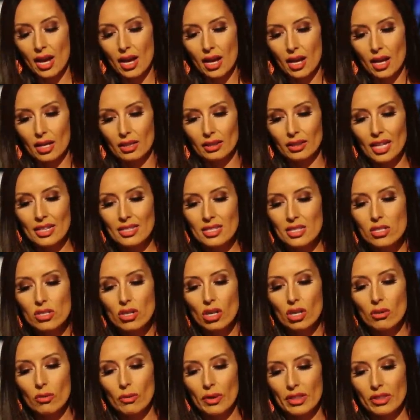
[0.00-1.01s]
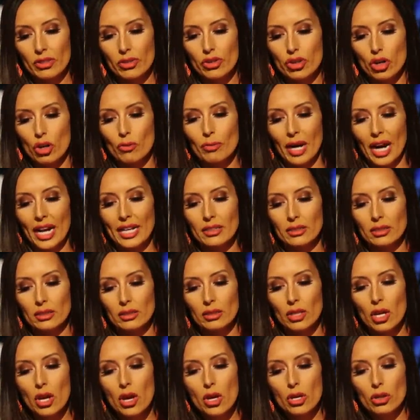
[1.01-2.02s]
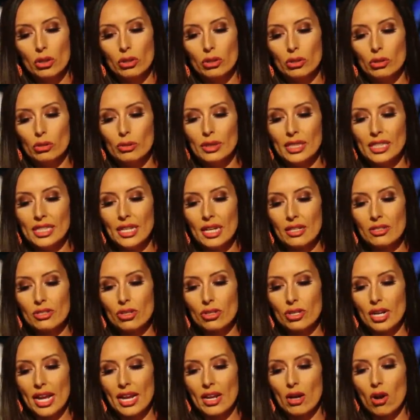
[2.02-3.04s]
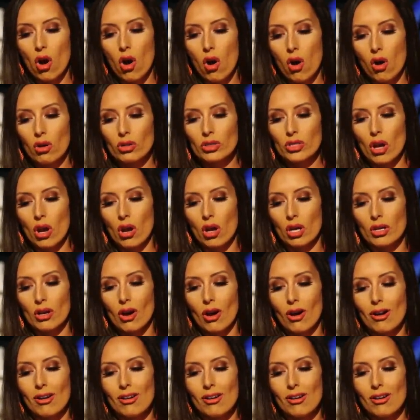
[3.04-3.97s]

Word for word: Uh, let's start with Joe Biden, who yesterday called on,